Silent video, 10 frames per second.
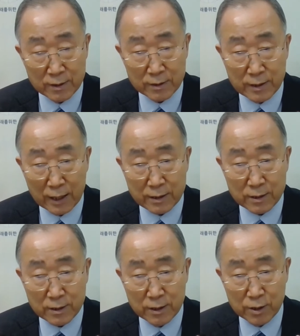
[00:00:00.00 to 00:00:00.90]
that
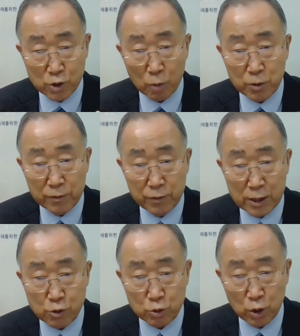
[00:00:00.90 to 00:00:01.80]
is
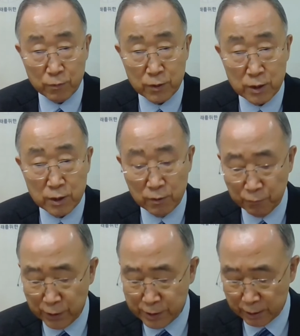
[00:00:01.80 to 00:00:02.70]
abbreviation of
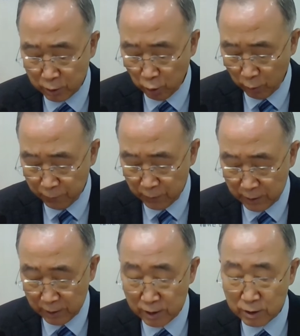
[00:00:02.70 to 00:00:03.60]
Visit of
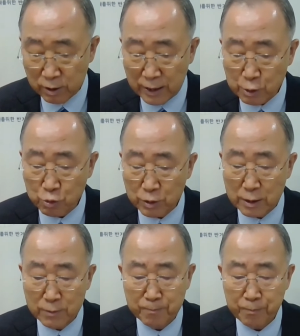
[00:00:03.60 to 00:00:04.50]

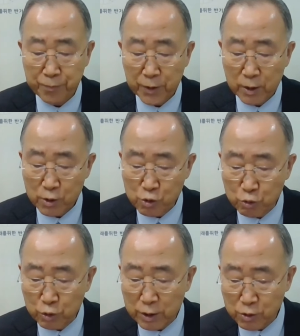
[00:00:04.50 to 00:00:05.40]
International
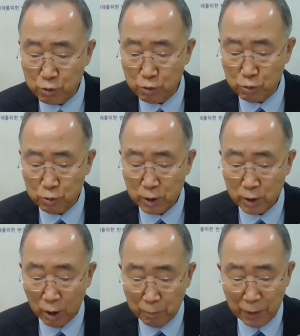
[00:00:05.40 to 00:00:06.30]
Students to
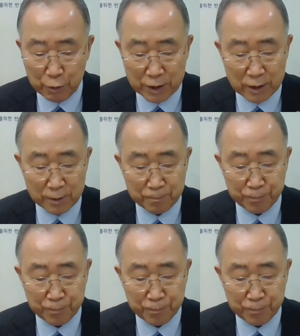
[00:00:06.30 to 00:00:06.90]
America.